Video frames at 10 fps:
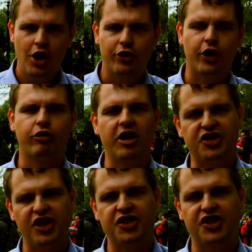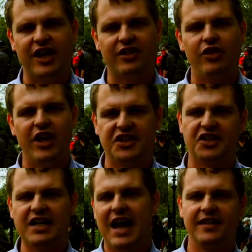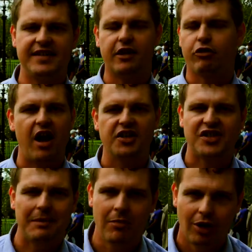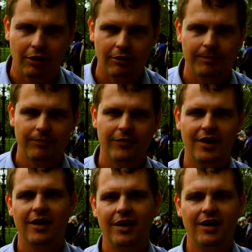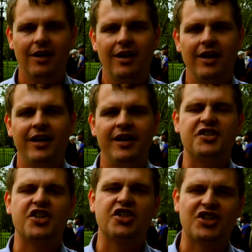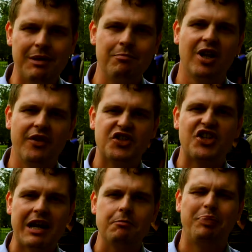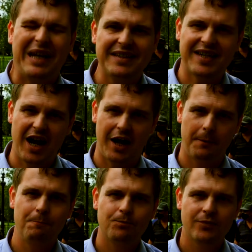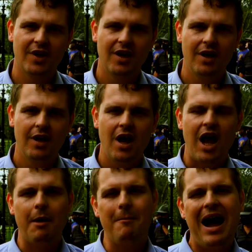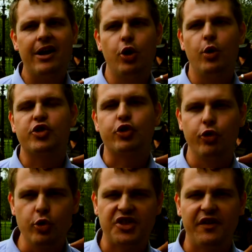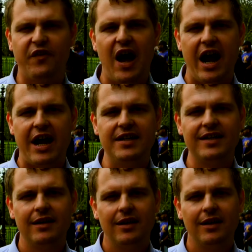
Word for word: that Christians think that this is an antichrist symbol. What is it, Bob? It's the symbol of St. Peter, a man who was crucified